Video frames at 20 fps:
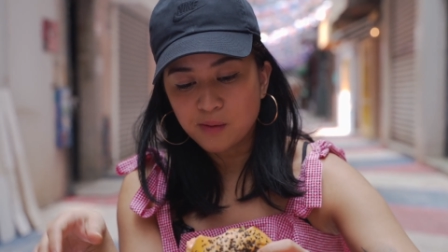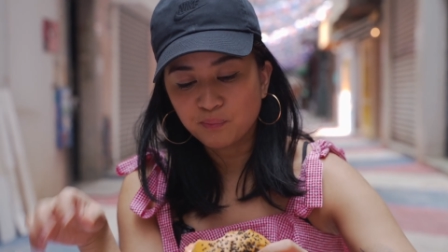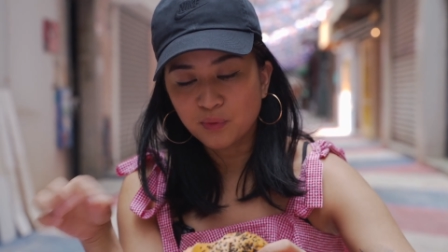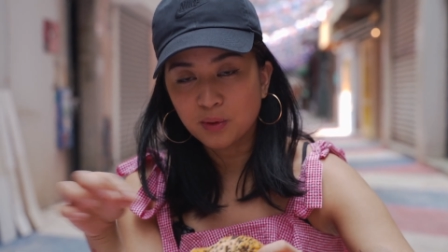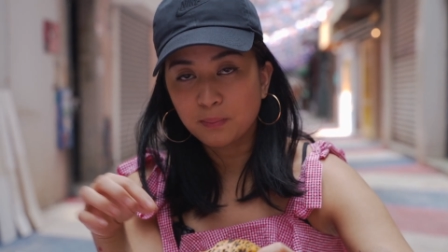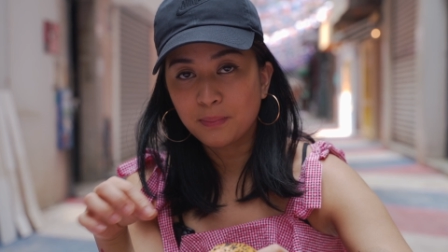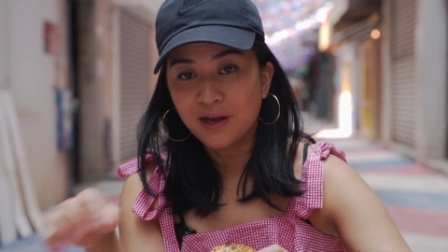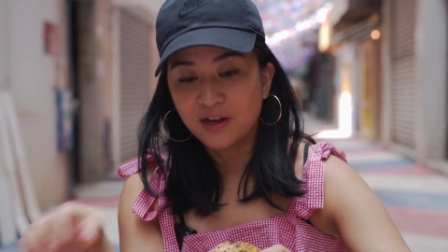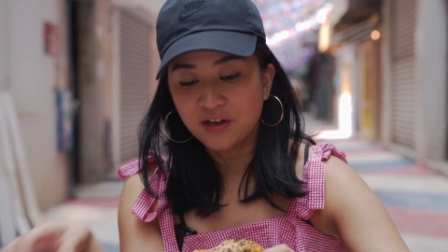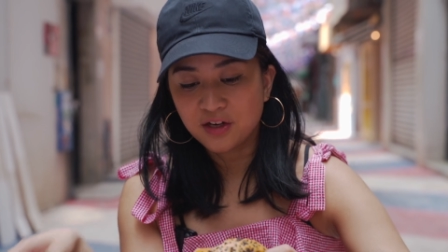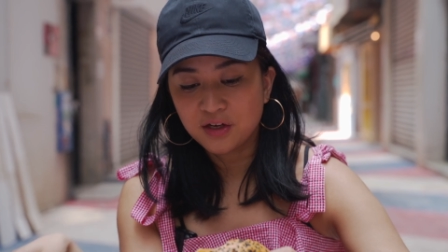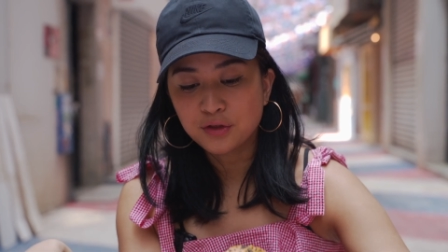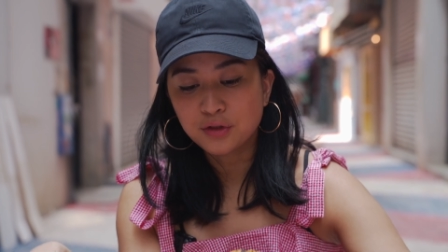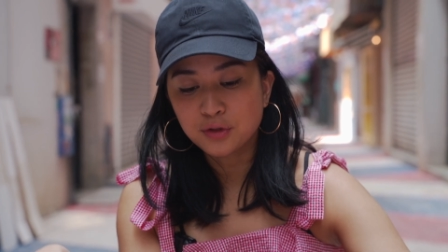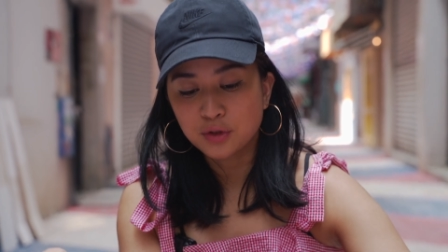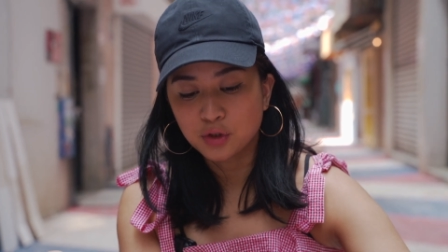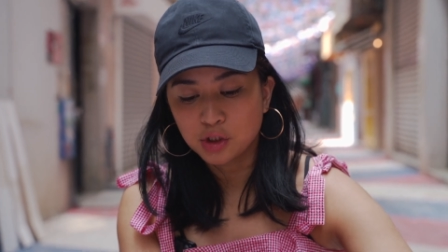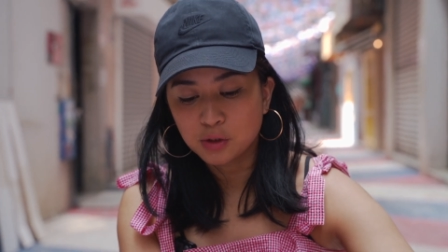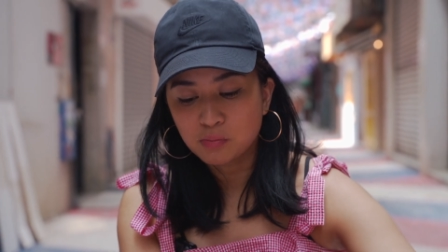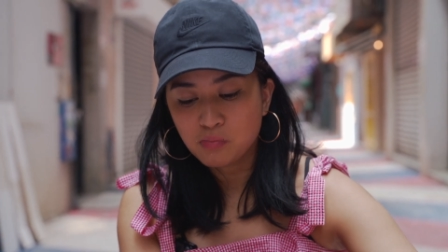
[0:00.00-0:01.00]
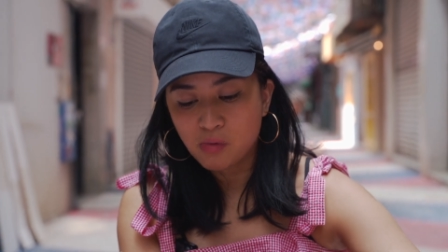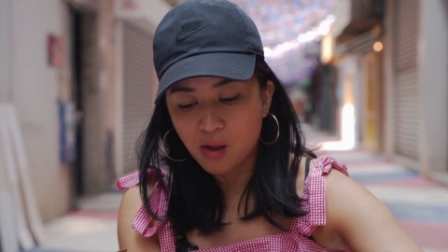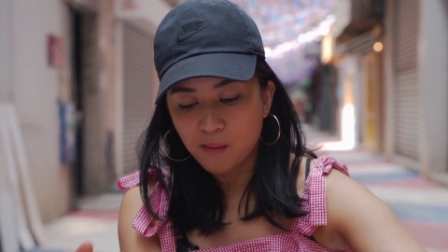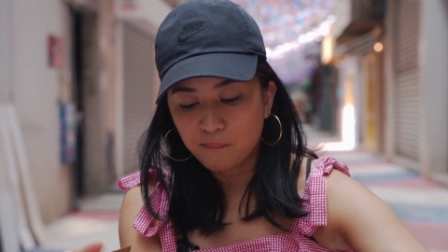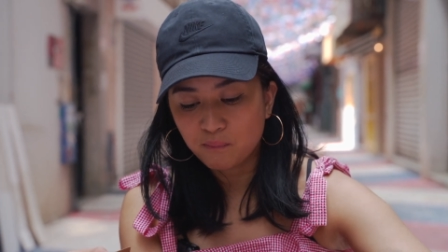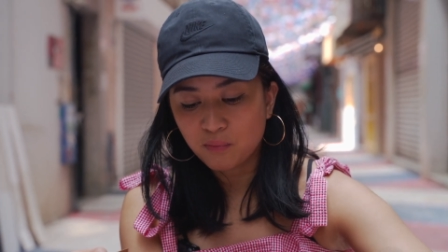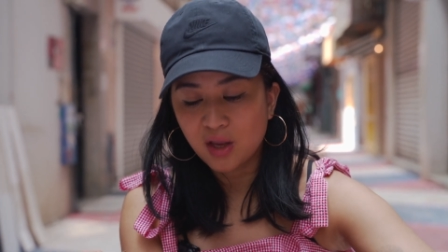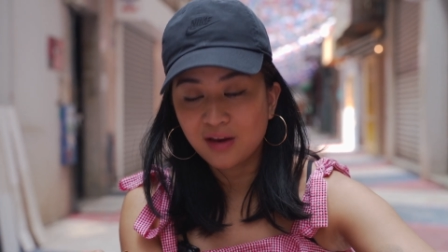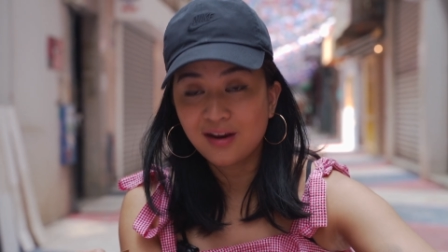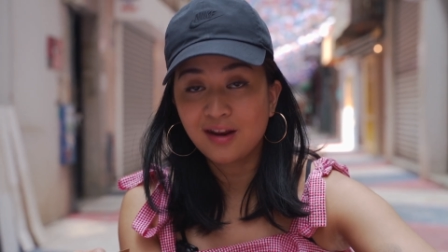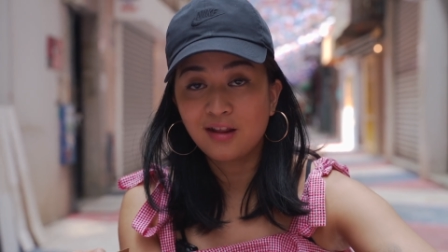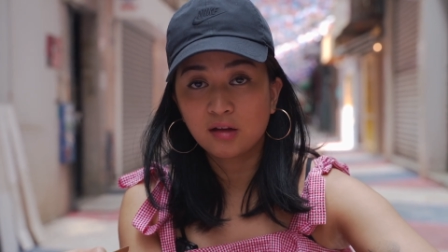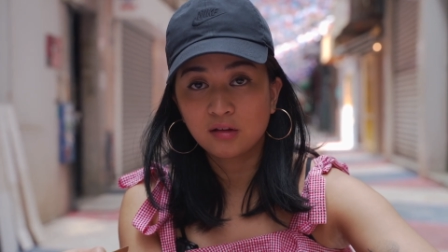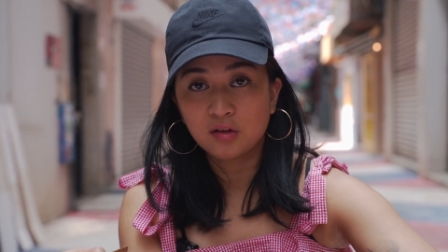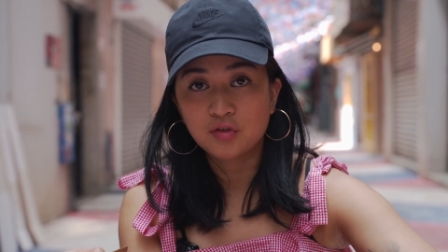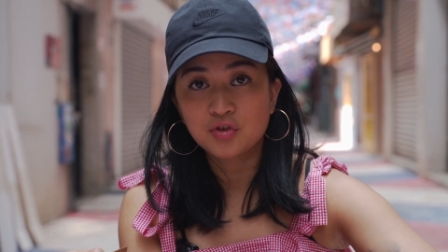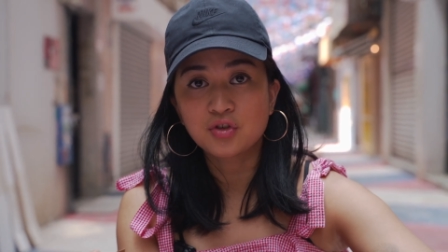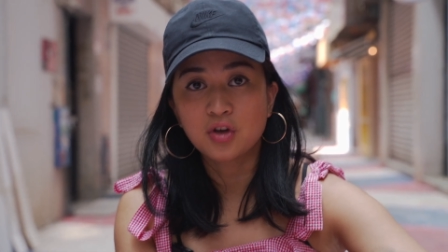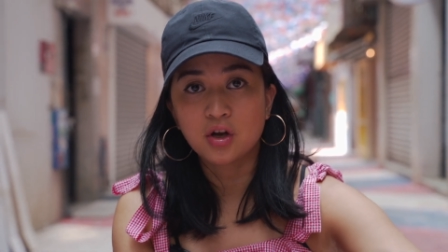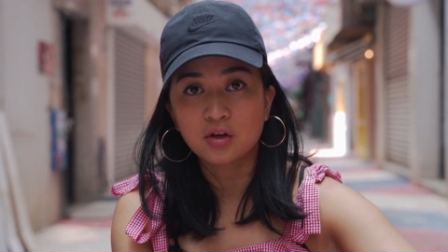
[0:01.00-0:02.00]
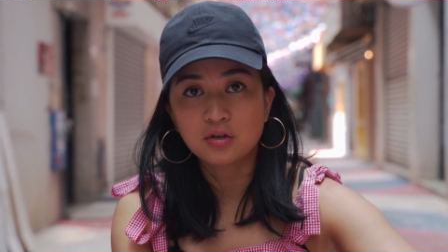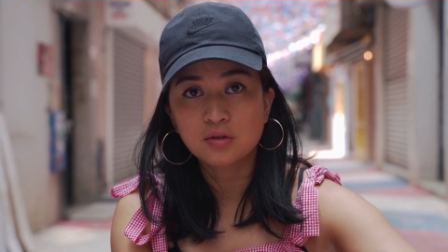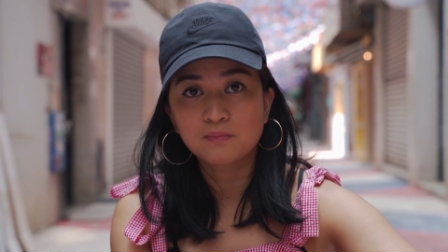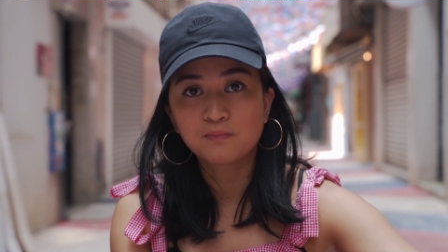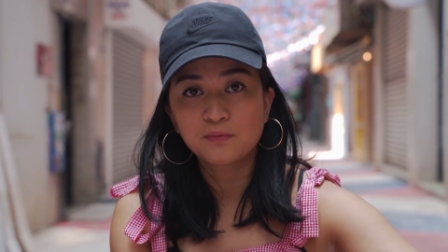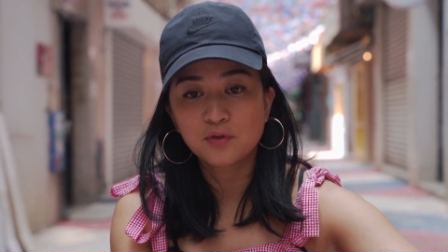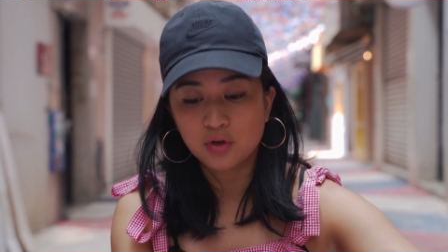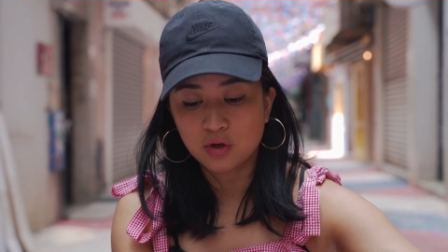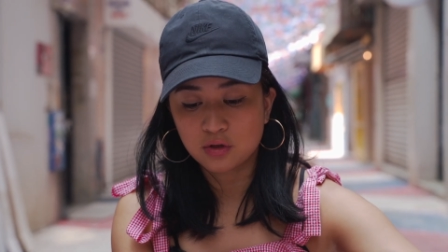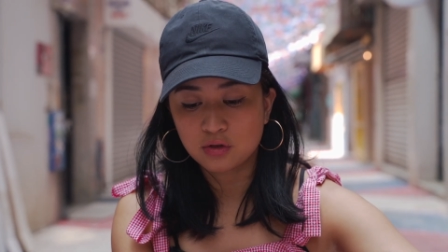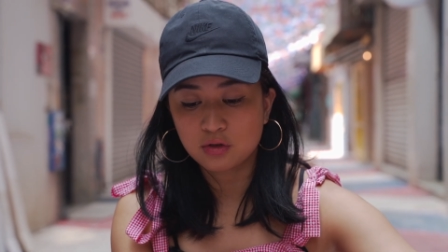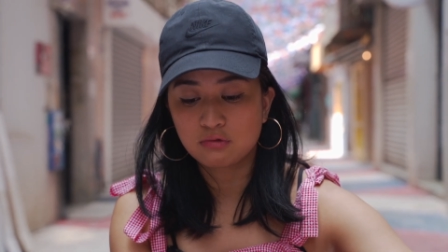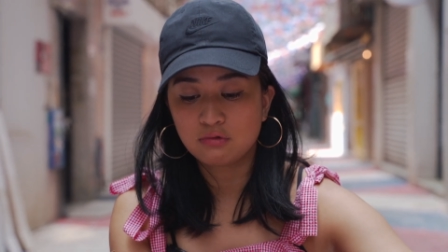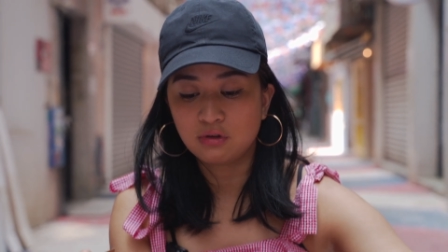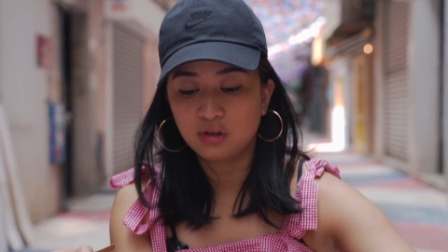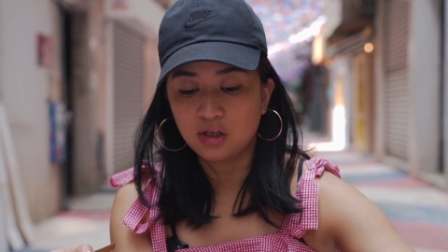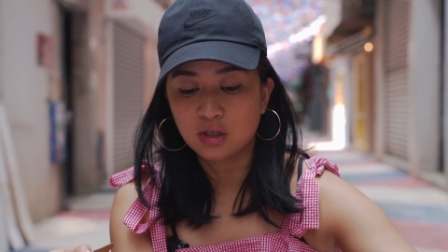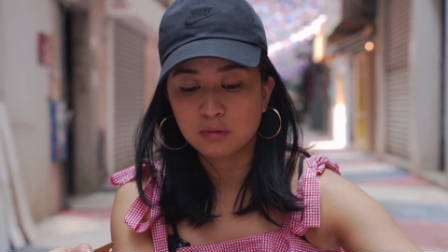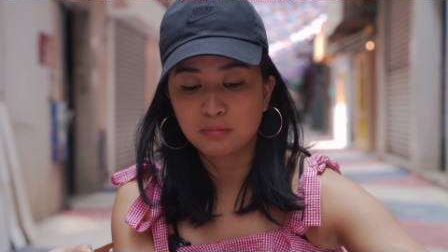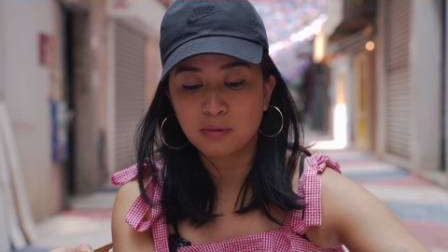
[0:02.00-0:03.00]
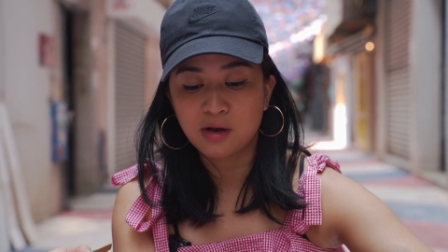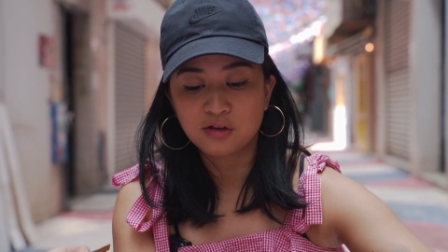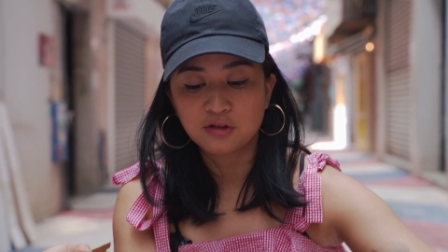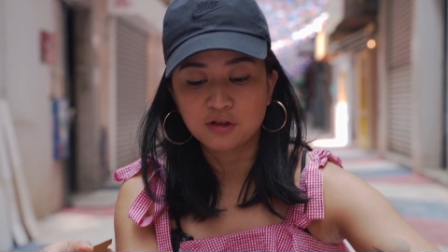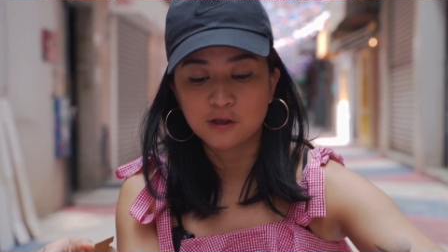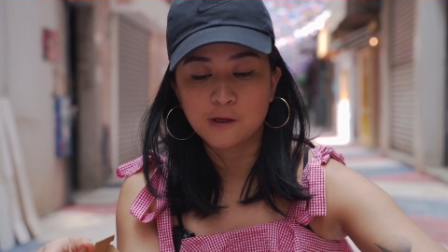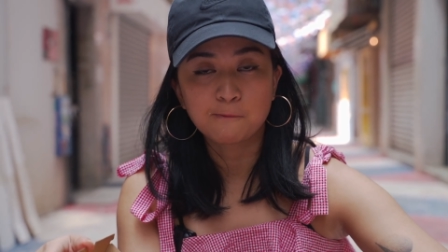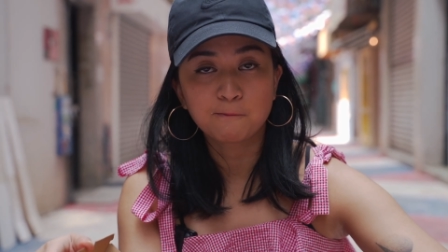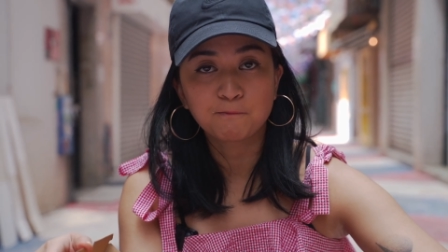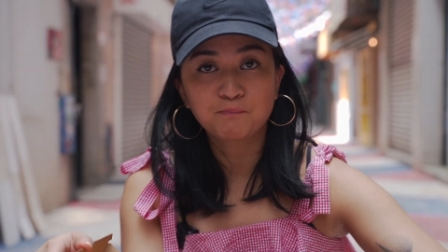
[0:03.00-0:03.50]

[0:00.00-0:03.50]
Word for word: the patty is good and I like the sauce. The sauce is really spicy.